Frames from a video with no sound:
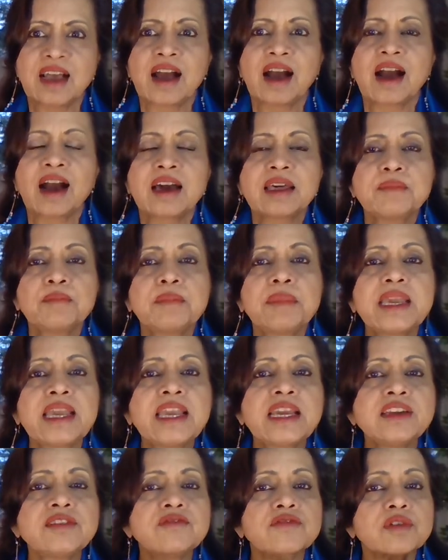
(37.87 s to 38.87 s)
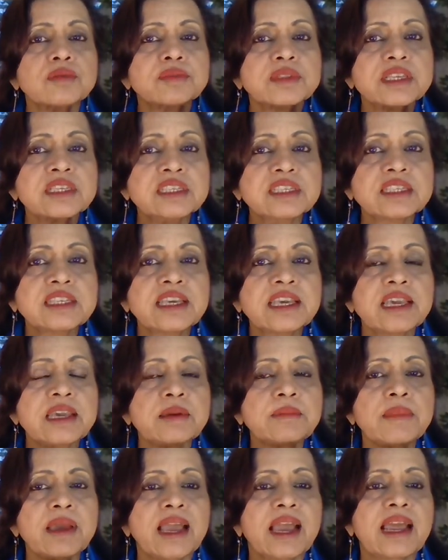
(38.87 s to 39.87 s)
are made from the
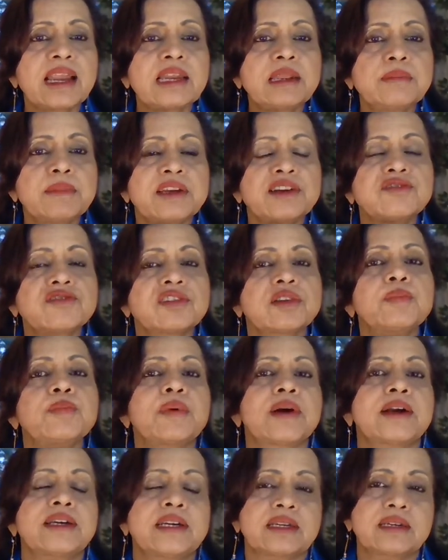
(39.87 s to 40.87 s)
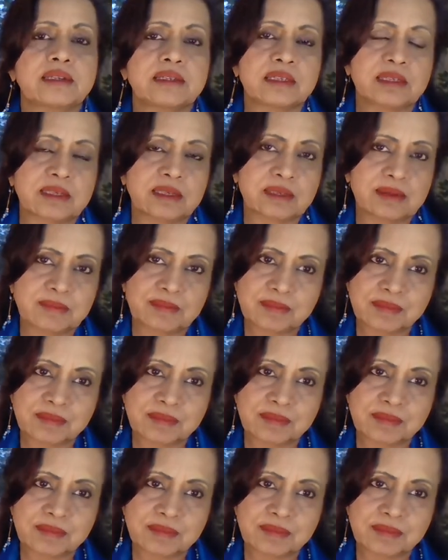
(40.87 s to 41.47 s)
same elementary particles.